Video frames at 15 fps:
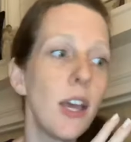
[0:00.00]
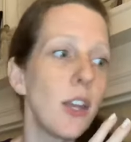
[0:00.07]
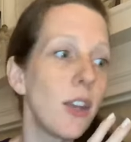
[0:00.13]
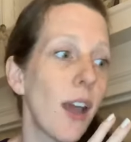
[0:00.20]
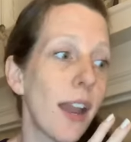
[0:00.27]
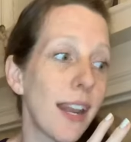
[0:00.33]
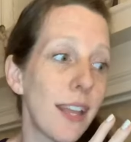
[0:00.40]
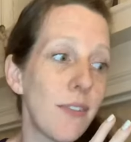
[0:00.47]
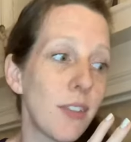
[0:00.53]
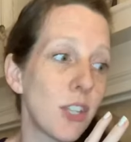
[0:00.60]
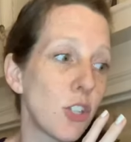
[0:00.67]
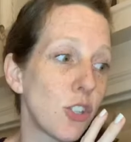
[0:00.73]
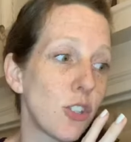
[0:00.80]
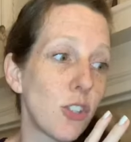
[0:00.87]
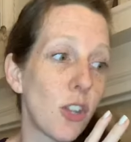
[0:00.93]
not even
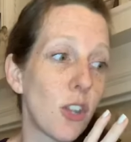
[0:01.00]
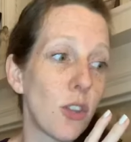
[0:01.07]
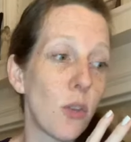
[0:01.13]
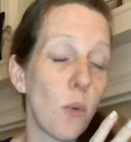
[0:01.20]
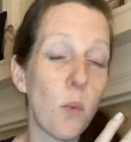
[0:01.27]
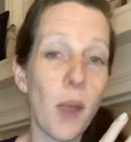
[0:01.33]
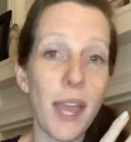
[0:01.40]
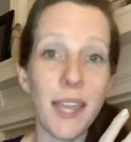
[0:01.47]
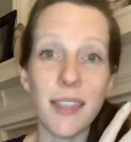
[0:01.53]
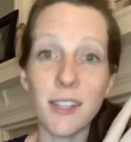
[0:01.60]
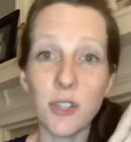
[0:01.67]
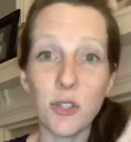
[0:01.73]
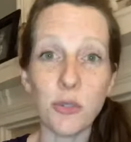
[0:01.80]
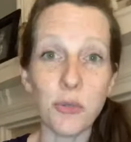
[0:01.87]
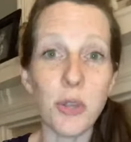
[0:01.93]
just the way
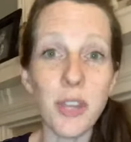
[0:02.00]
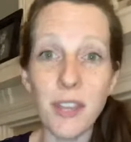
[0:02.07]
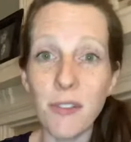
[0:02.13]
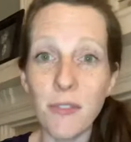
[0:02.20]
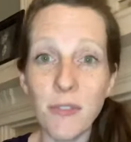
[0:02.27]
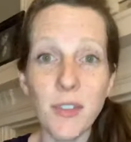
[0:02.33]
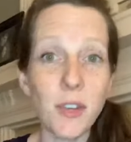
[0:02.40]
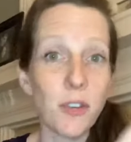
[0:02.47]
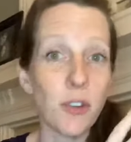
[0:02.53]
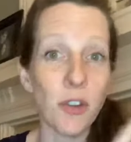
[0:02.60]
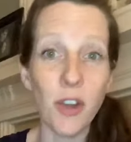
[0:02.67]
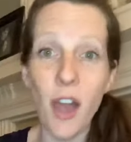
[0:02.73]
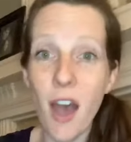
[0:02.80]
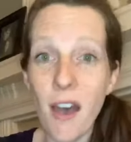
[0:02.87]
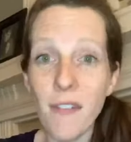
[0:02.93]
that you look and feel, your
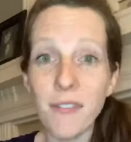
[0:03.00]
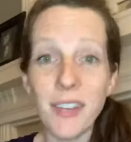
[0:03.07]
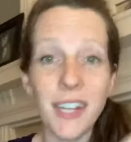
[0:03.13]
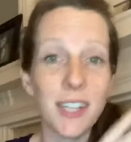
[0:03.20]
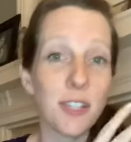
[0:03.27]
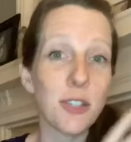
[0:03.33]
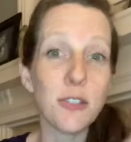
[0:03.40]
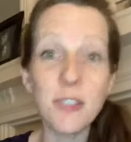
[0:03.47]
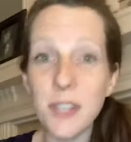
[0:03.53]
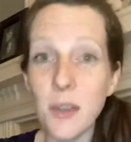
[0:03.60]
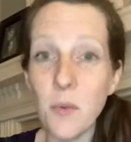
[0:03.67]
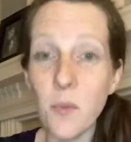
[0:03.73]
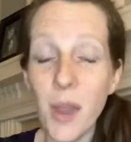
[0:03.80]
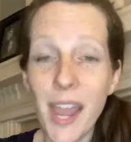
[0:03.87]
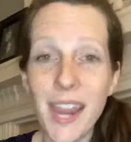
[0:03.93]
confidence,
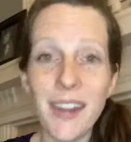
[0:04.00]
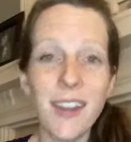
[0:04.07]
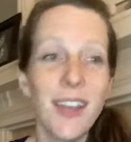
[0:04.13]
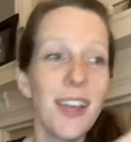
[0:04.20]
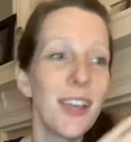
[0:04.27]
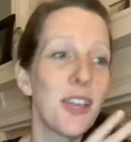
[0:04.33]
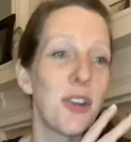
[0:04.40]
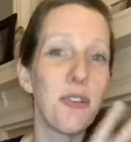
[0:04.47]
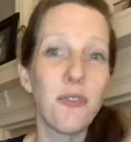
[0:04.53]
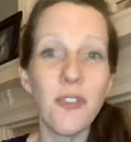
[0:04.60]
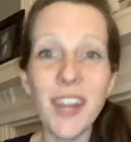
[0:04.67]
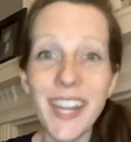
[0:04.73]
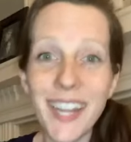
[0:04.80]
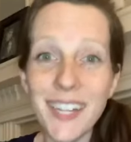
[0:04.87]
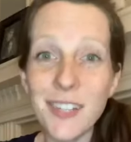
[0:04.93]
losing weight, you know,
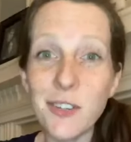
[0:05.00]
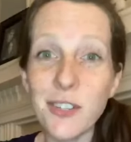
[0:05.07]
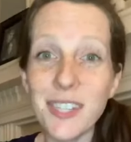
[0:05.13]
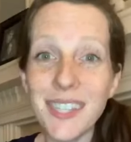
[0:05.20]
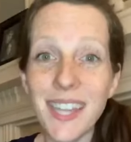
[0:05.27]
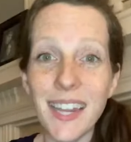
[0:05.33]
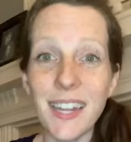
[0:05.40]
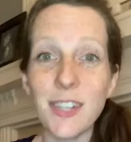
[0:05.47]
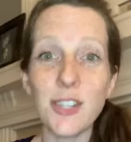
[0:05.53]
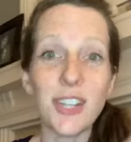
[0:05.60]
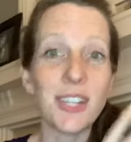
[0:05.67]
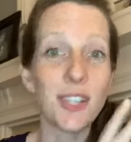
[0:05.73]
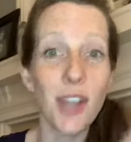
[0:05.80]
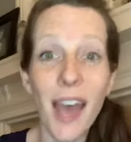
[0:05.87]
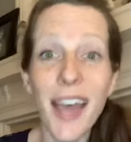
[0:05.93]
fitting into your skinny
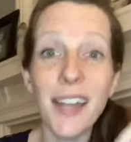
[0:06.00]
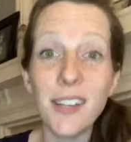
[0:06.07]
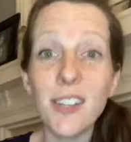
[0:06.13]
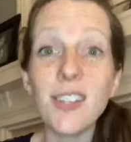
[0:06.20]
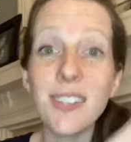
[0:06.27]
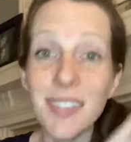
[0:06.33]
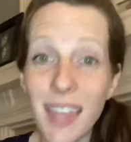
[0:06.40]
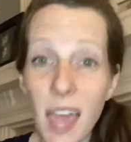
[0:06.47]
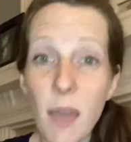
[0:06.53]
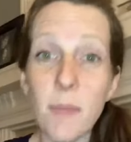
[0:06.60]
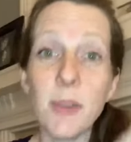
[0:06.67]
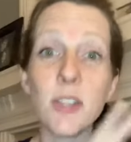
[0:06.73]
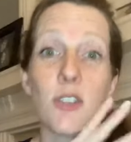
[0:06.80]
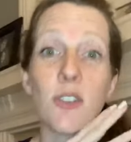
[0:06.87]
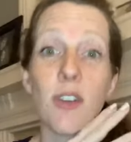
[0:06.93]
jeans, not just that,
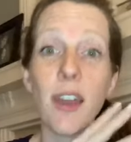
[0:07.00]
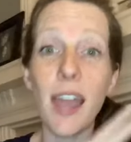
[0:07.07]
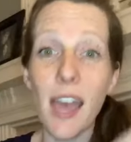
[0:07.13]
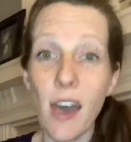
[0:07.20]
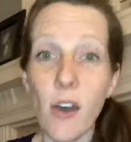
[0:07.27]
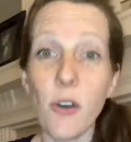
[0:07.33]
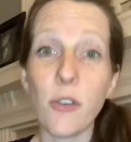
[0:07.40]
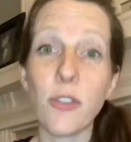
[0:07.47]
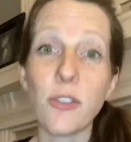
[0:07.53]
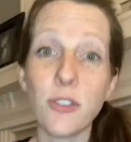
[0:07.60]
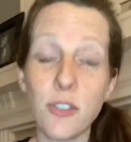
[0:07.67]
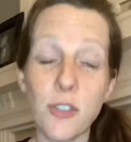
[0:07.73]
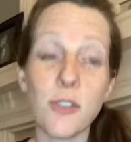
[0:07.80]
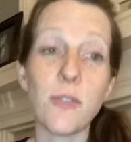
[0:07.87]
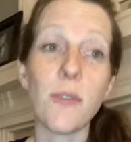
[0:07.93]
but your health
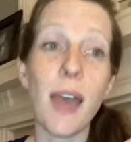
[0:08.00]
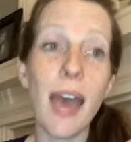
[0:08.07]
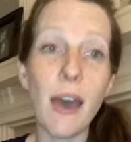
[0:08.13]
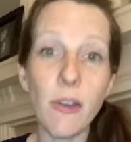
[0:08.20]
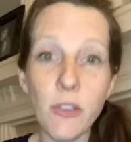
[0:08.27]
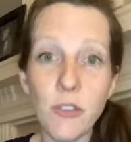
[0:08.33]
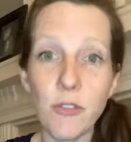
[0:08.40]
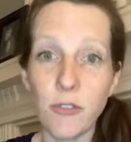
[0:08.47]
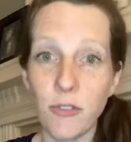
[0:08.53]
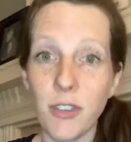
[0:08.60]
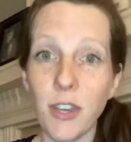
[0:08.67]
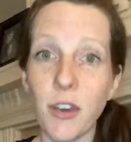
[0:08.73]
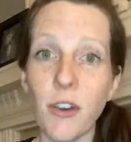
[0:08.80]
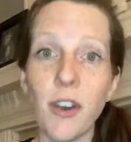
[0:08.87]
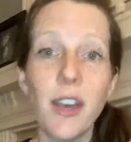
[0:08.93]
too, how you
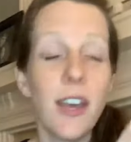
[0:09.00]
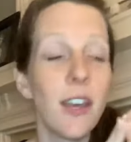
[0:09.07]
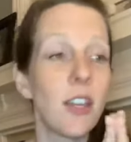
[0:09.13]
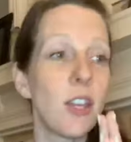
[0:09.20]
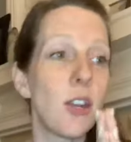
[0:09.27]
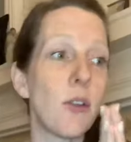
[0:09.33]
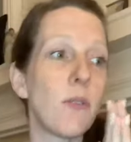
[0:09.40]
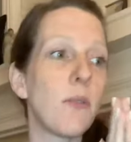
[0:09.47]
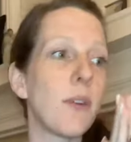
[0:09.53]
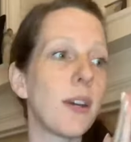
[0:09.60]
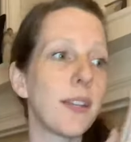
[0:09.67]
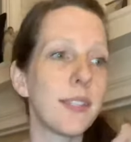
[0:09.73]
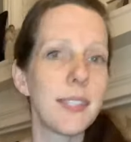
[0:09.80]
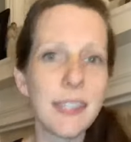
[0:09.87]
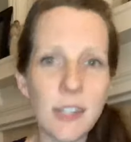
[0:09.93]
feel, you know,
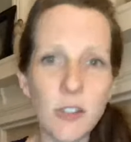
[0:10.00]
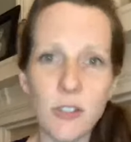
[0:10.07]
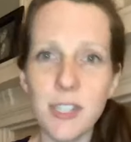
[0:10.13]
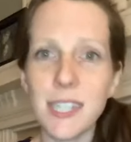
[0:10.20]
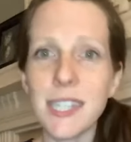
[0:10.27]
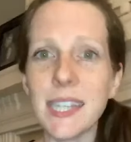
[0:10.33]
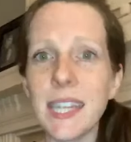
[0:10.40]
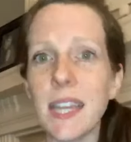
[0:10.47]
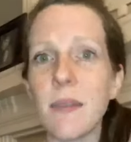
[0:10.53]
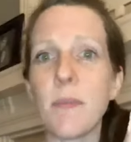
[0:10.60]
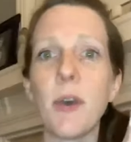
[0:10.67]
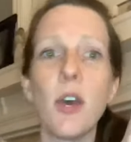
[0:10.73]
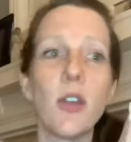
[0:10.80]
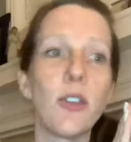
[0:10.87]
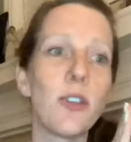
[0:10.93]
your sleep,
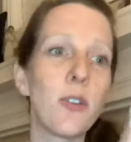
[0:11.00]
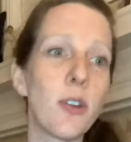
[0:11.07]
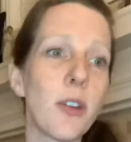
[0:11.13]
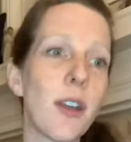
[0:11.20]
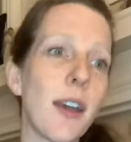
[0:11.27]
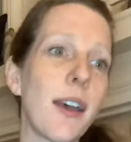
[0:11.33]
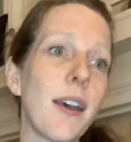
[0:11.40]
your,